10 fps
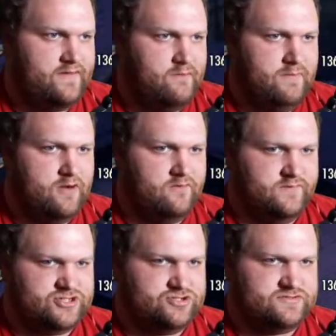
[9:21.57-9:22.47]
the middle of a
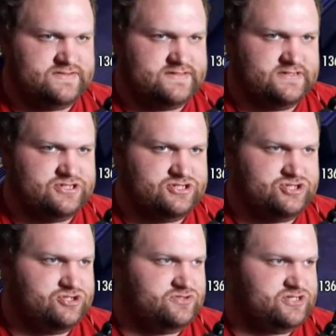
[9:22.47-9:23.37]

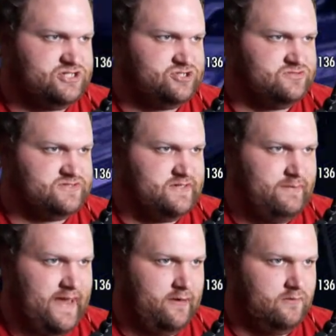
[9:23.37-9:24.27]
shoots-ty-shoots-ty-shoots-ty
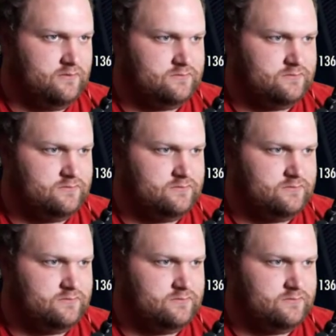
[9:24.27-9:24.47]
battle.